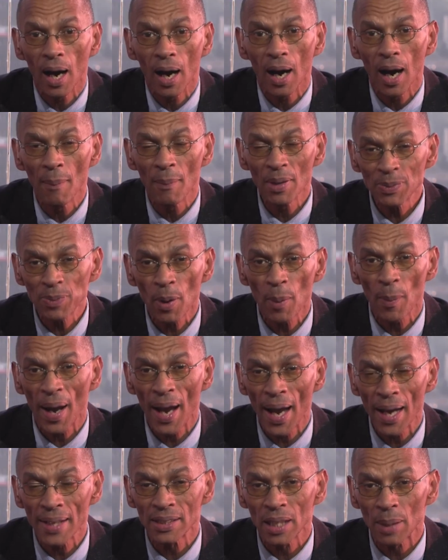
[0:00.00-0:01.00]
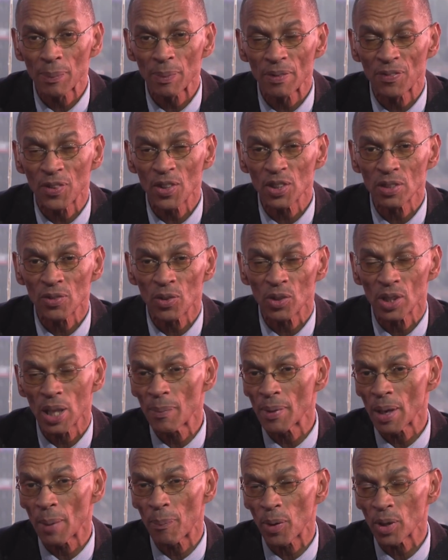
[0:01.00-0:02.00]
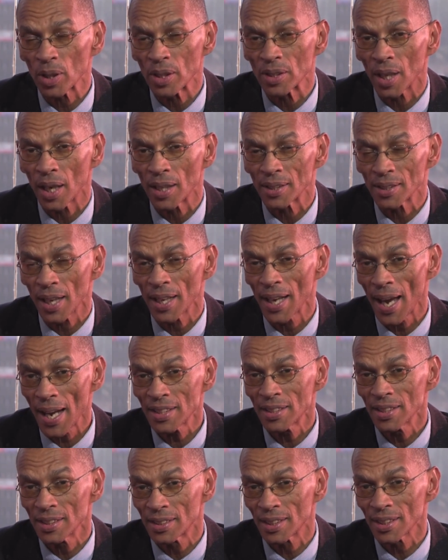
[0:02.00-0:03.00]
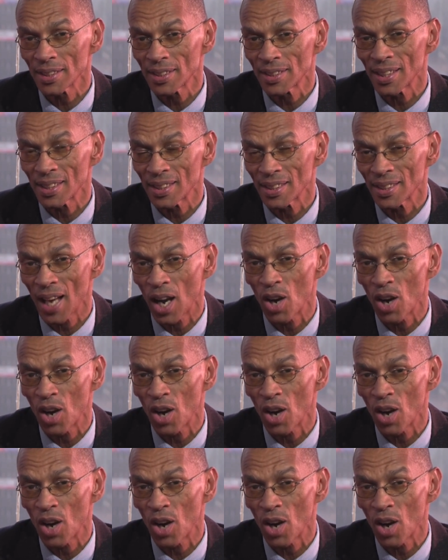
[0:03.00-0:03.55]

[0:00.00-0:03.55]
I must put my hands up and first of all, let me apologize. I actually just said now